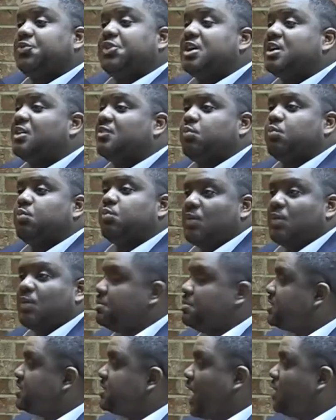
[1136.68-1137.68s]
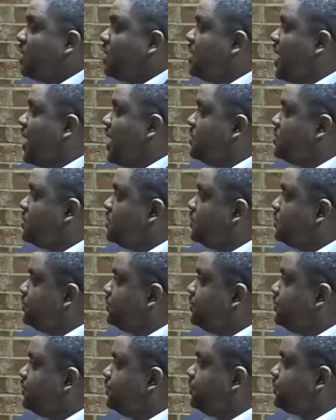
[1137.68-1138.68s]
Think of white women as colonized.
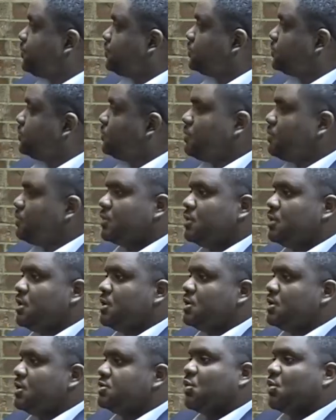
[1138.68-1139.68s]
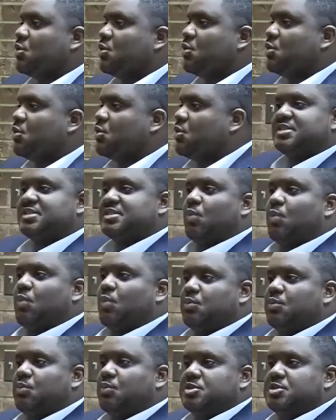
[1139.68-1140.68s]
So when we see
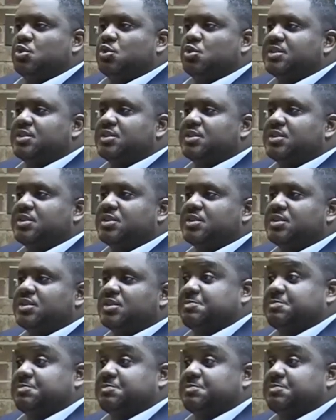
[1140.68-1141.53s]
white women doing something,